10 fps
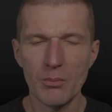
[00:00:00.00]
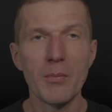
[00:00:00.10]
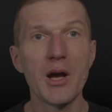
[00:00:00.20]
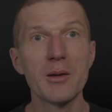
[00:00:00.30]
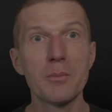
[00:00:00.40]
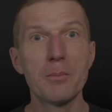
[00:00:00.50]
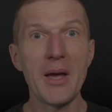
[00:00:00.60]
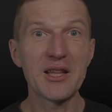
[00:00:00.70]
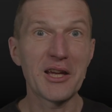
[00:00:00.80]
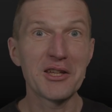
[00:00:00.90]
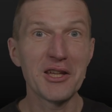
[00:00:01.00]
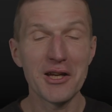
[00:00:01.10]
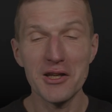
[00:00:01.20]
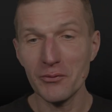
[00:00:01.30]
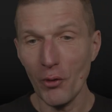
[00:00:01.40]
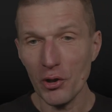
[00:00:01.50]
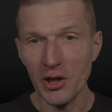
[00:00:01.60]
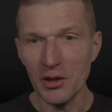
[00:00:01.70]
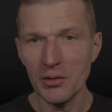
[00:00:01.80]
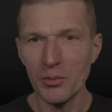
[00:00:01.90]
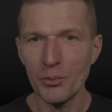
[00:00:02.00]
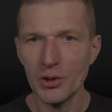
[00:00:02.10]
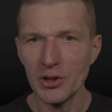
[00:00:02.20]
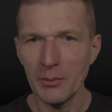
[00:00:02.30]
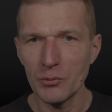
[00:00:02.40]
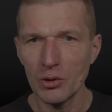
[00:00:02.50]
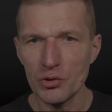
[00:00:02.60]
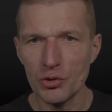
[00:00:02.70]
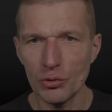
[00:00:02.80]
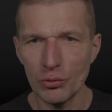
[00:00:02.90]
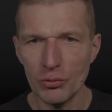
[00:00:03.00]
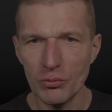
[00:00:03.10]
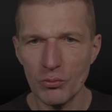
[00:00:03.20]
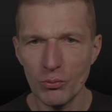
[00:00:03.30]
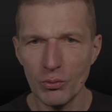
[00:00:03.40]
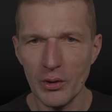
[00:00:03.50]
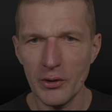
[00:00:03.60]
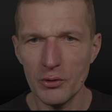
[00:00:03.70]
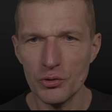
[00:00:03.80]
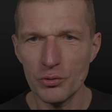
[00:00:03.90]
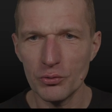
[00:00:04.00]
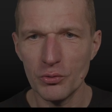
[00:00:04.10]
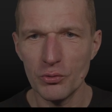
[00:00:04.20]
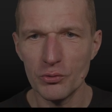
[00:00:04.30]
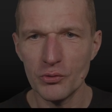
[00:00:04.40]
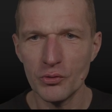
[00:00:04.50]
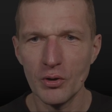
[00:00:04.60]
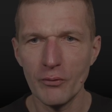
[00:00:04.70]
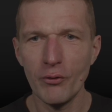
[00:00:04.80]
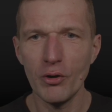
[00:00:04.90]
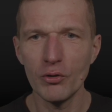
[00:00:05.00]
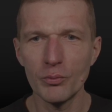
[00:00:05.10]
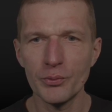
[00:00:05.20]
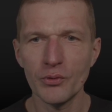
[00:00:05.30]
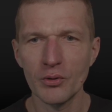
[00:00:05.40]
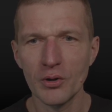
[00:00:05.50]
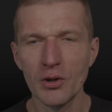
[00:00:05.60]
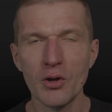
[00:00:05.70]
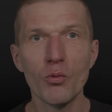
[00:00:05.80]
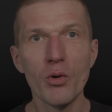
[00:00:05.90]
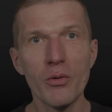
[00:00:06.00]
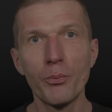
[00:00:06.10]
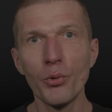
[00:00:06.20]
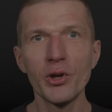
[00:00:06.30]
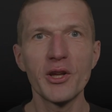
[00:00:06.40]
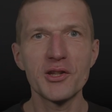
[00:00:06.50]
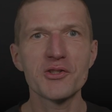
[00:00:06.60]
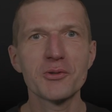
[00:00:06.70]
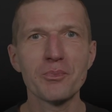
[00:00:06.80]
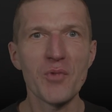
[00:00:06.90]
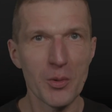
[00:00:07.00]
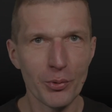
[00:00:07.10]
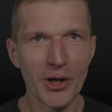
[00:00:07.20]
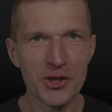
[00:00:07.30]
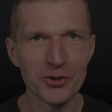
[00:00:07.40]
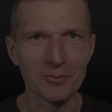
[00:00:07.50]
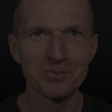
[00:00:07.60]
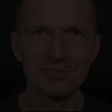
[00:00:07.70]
my bad idea is working, but I'm not sure whether you should use for loops with booleans in production.